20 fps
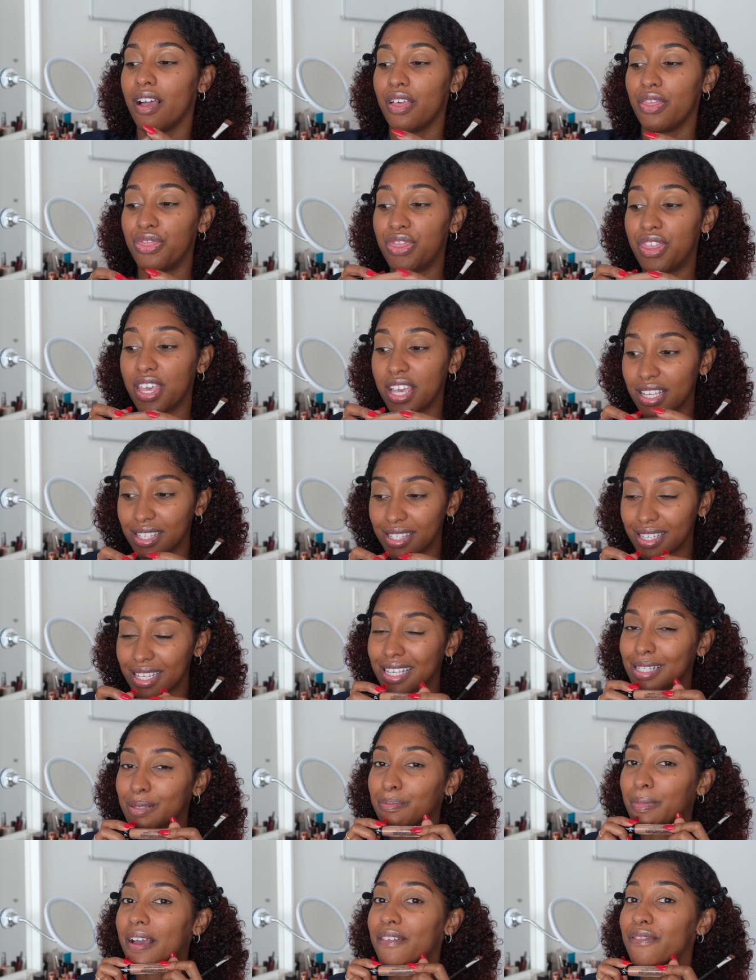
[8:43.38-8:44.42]
this is
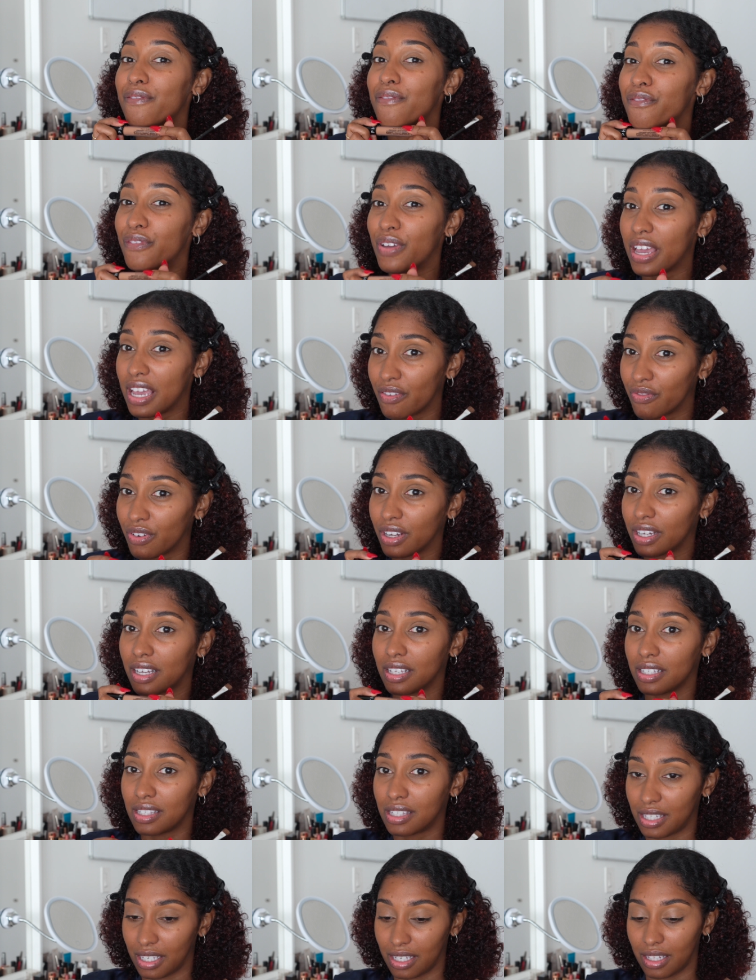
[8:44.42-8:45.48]
my favorite
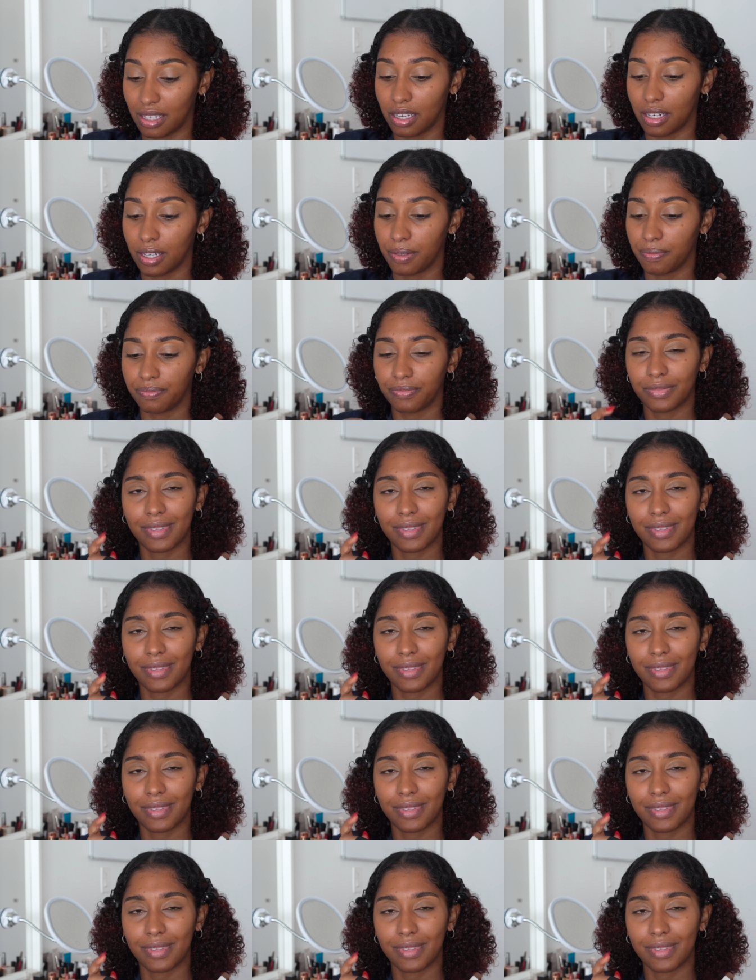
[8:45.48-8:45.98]
concealer.